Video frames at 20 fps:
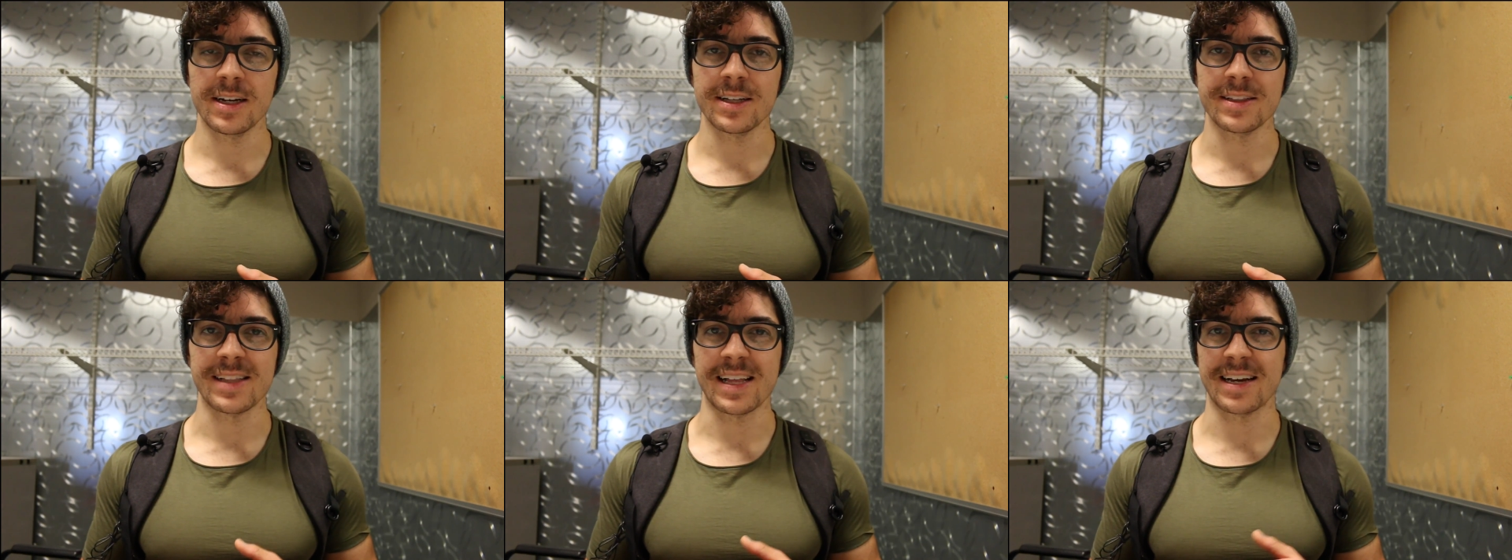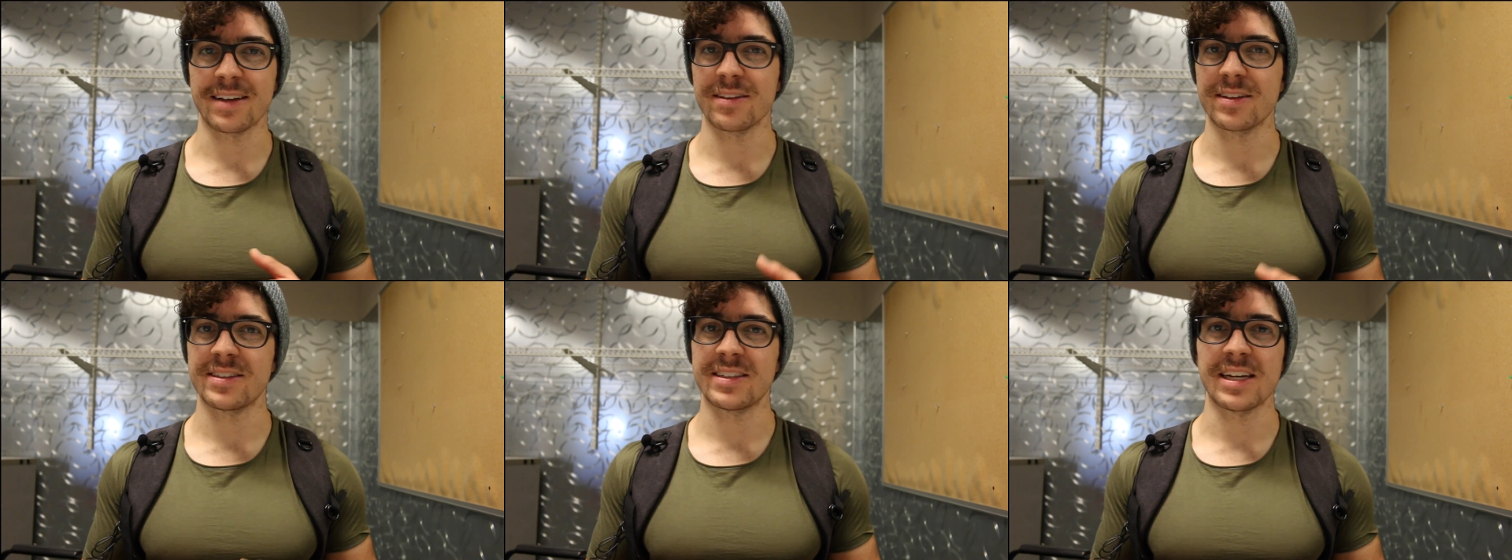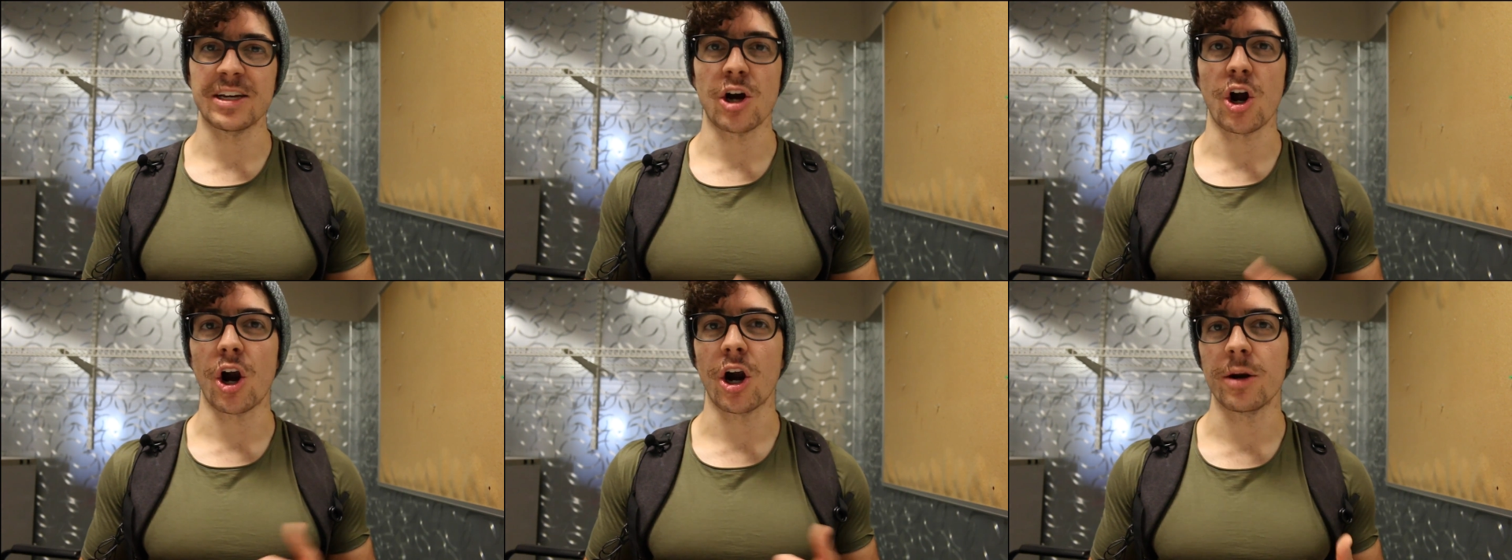like let's
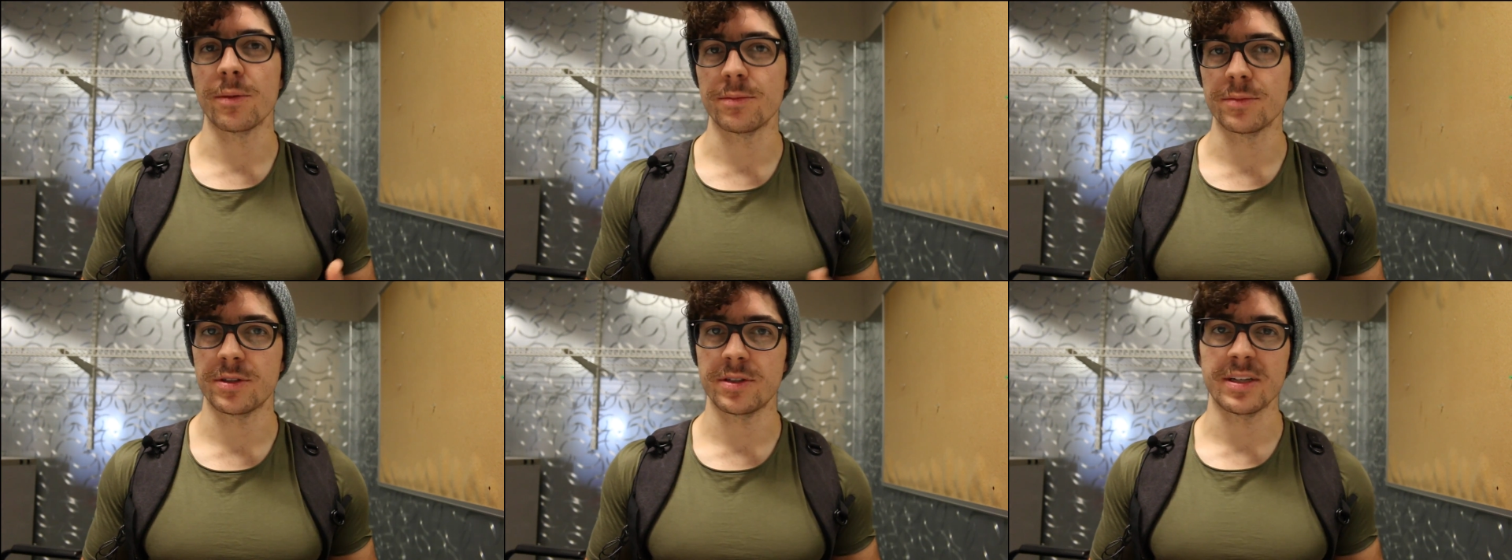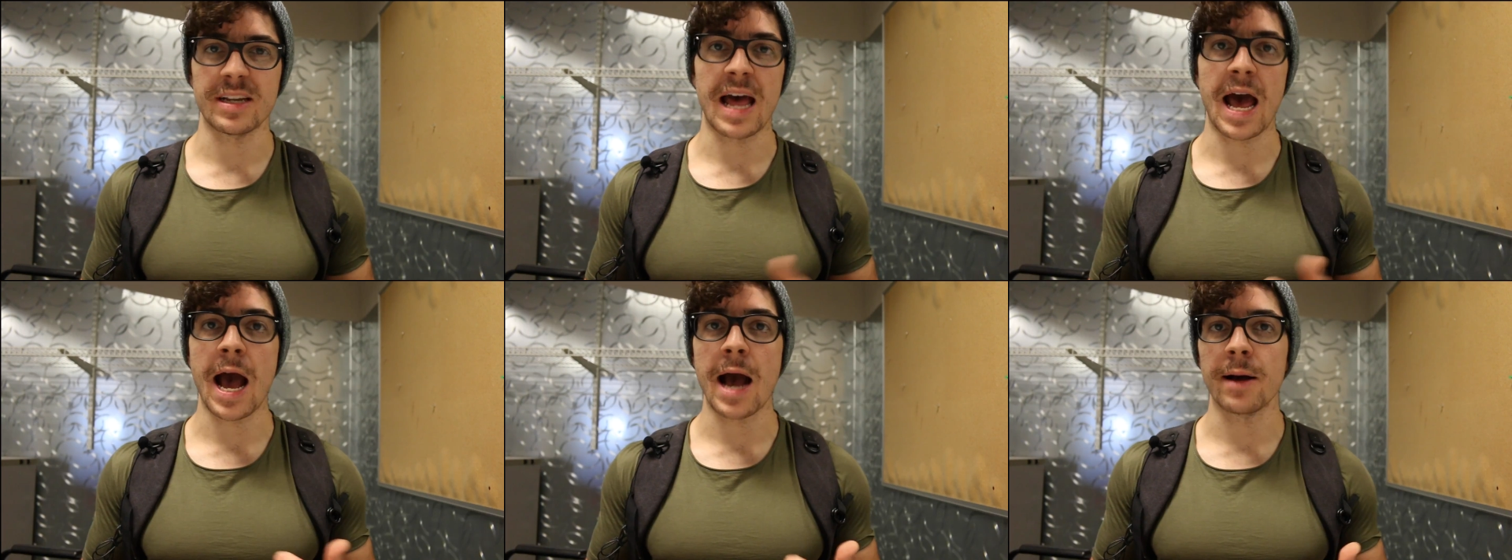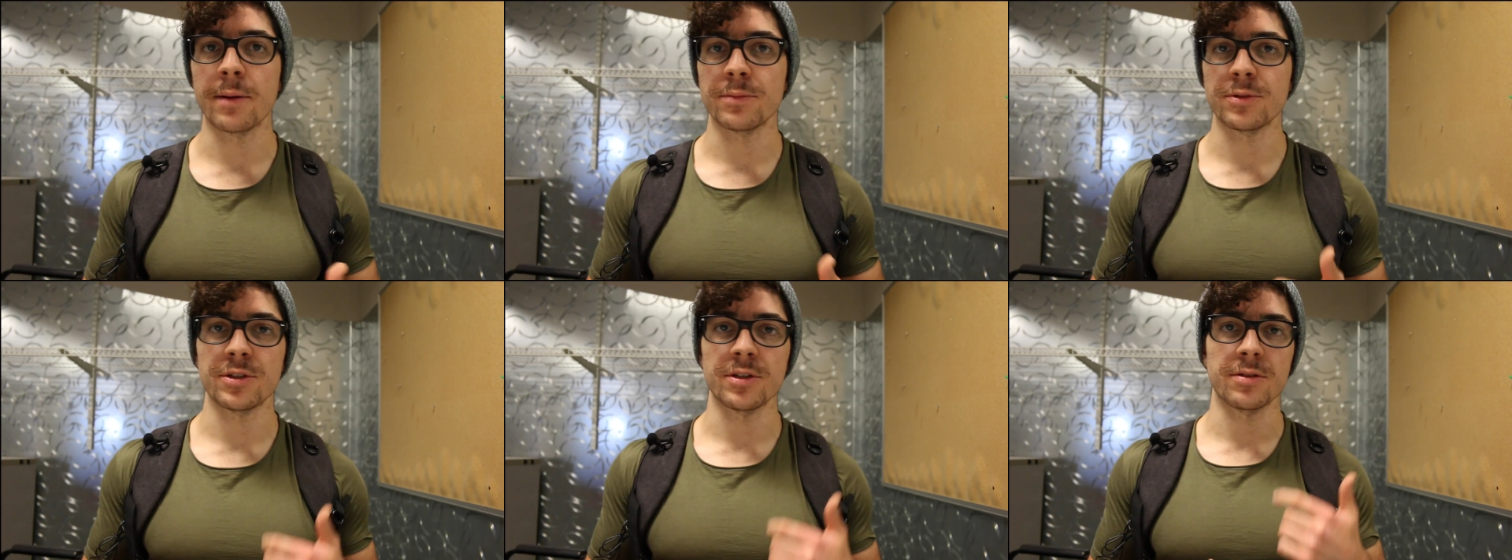say arms and
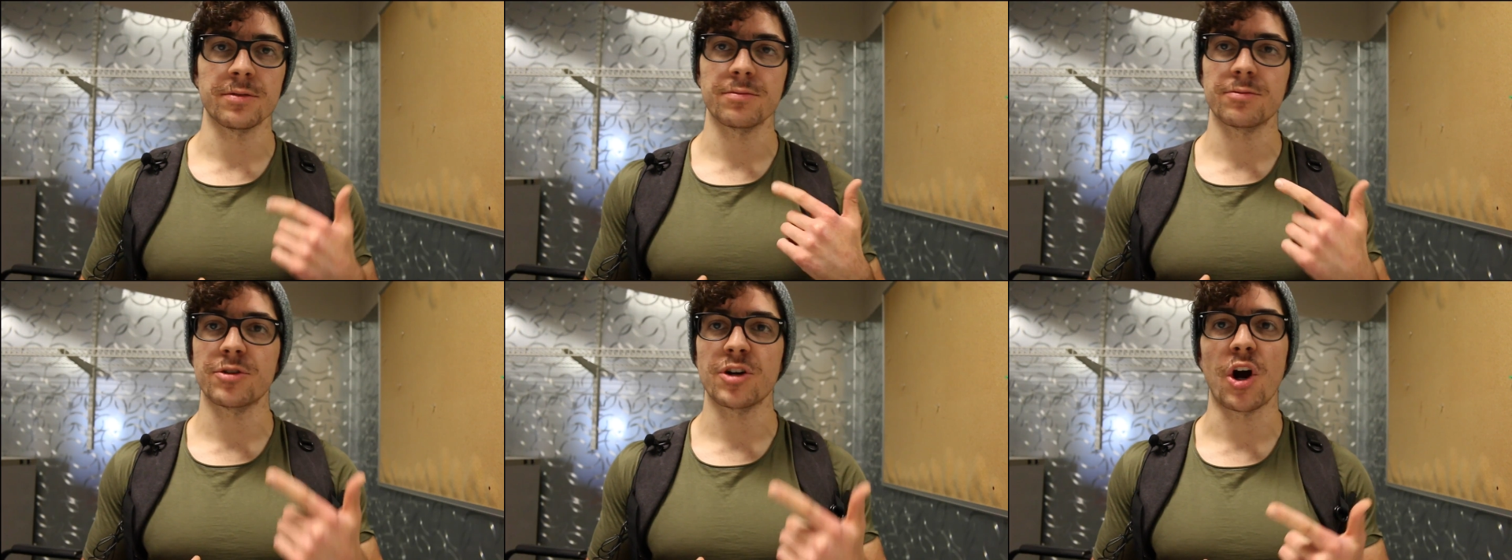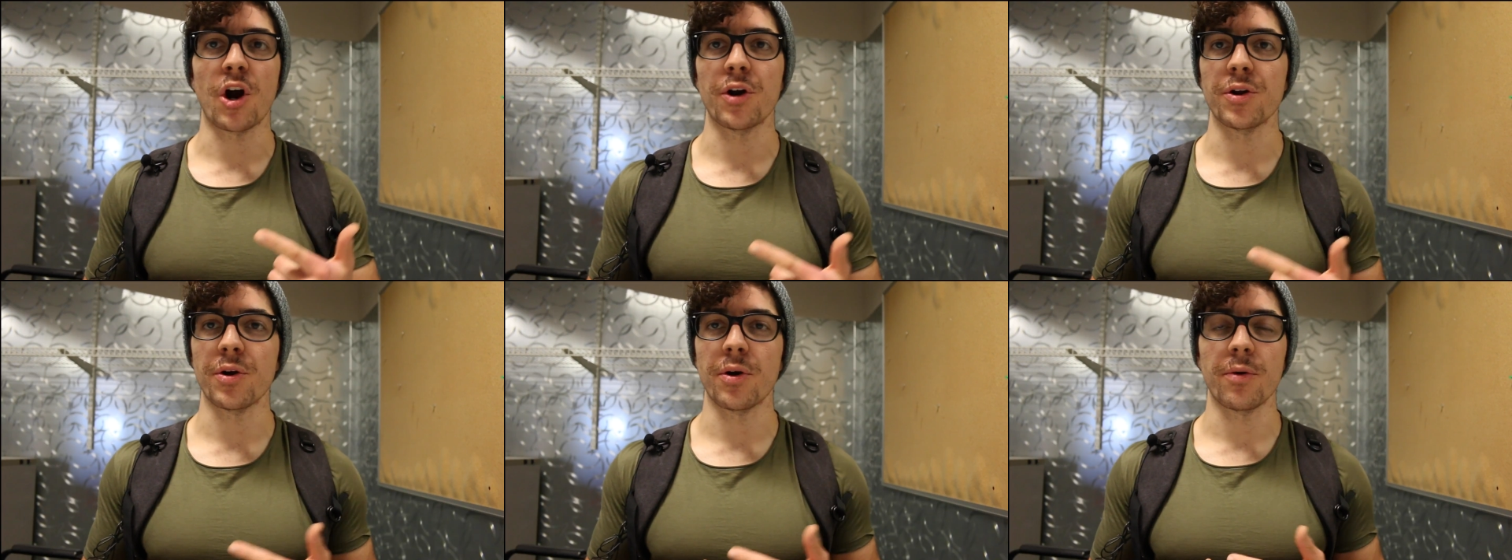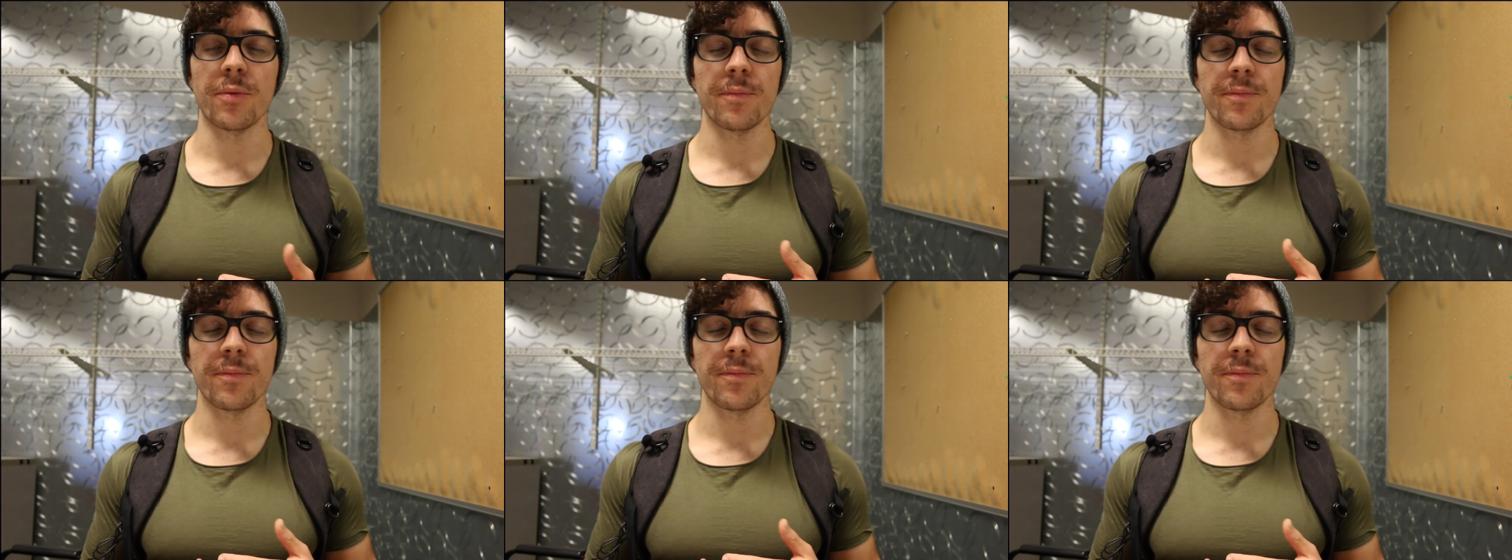abs and cardio.